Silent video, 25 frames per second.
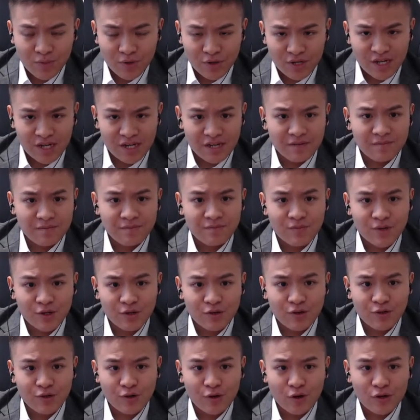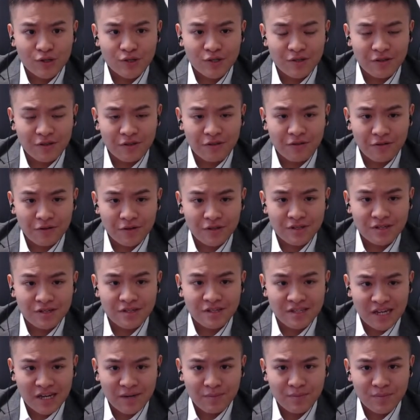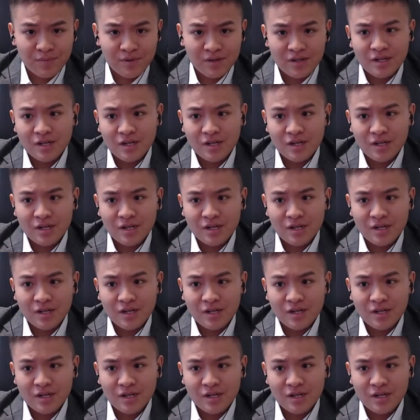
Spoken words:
Okay, we're going to go on to the third step,